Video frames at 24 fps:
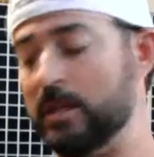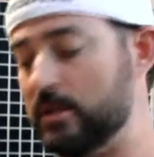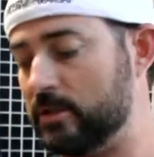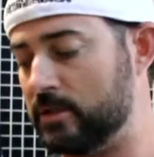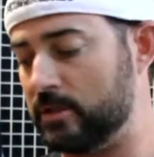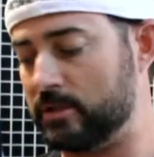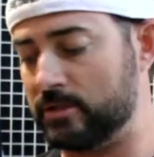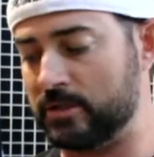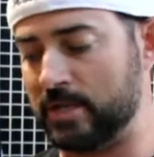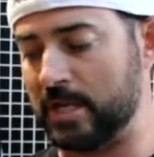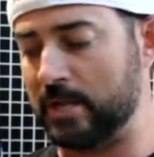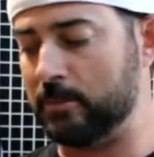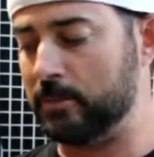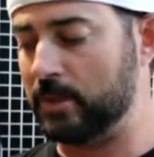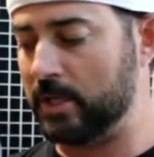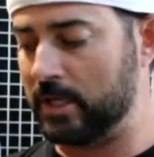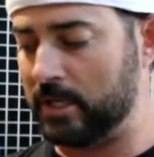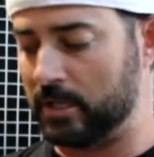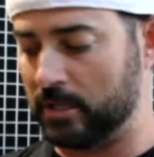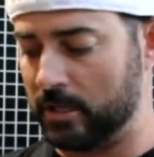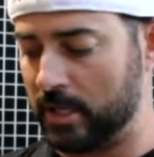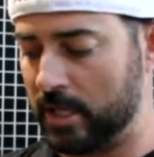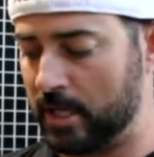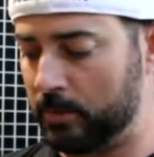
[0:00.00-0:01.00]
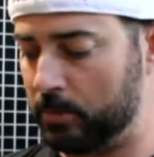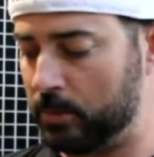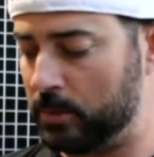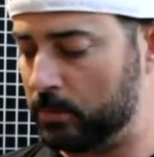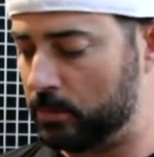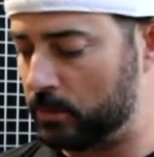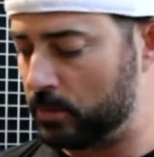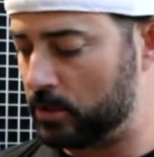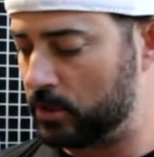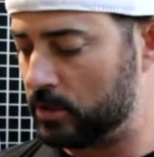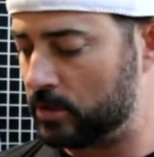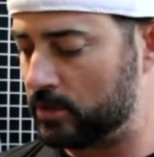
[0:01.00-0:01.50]
Just same thing. A lot of
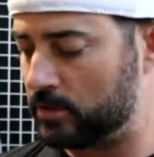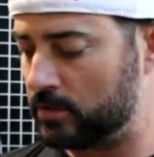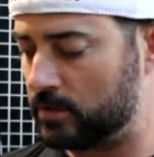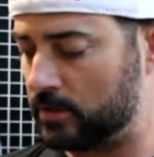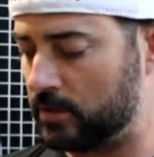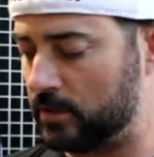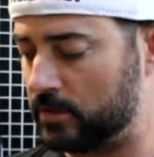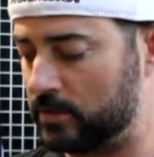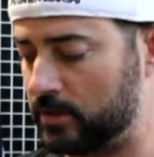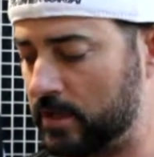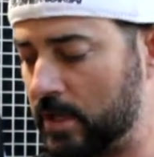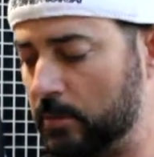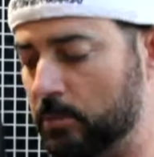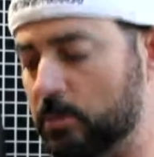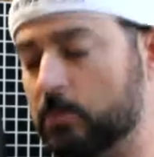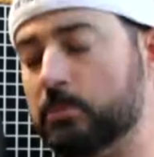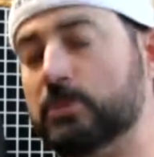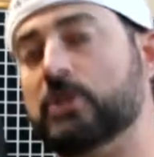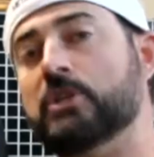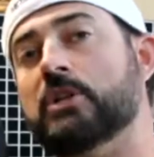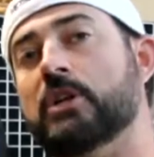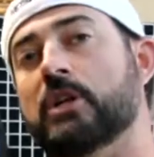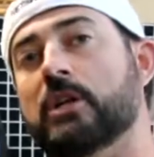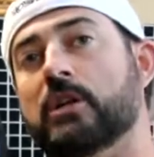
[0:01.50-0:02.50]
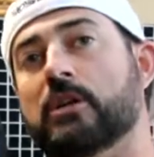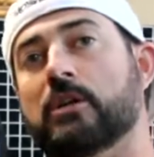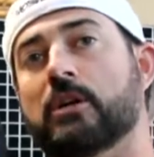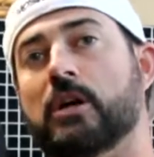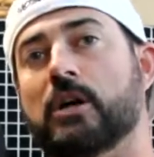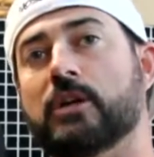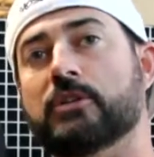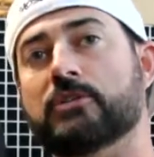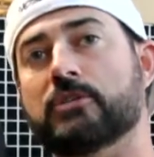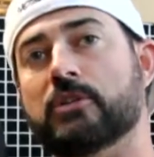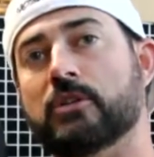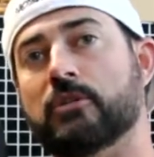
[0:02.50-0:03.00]
people use this type of material
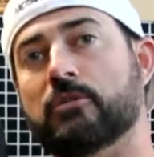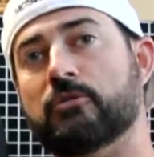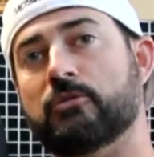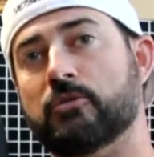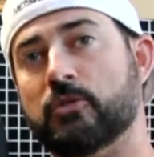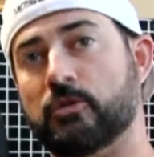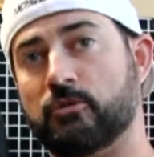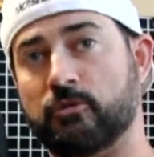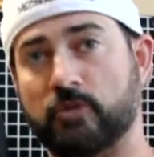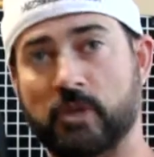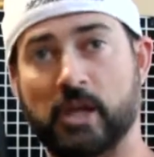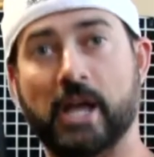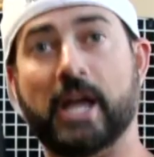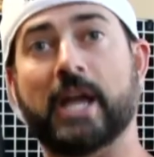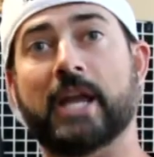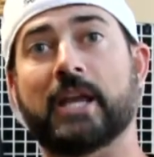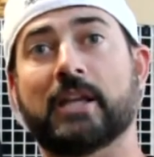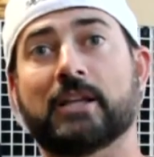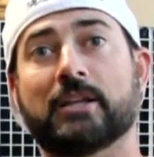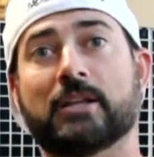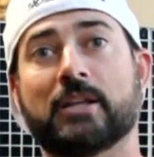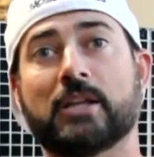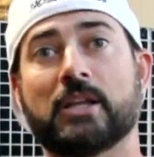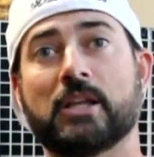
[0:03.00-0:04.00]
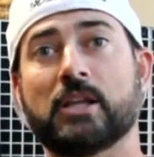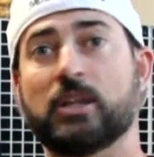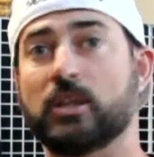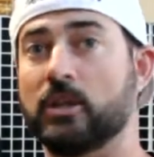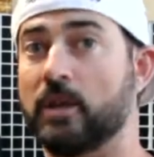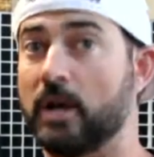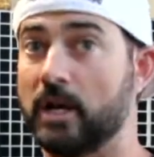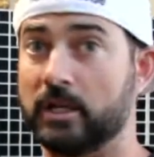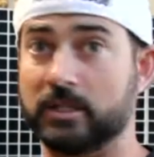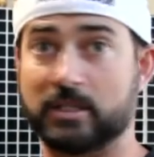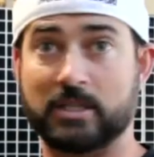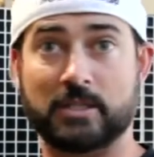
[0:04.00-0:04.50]
also for flying
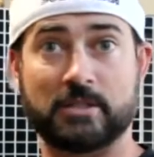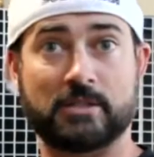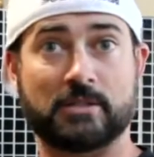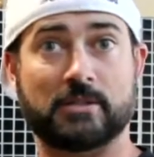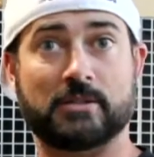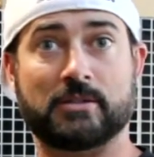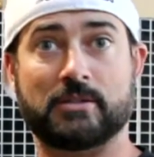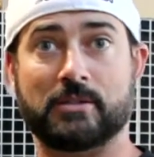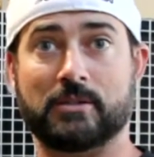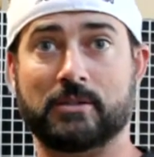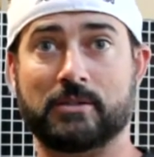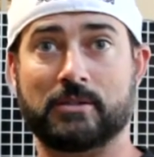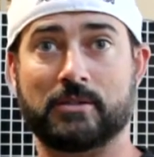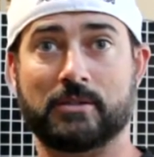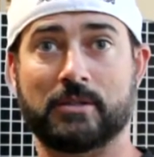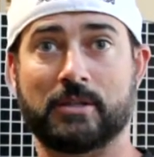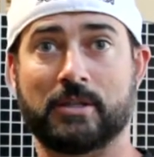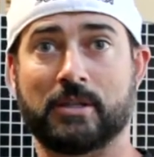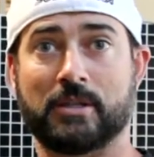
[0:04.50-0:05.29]
long distances.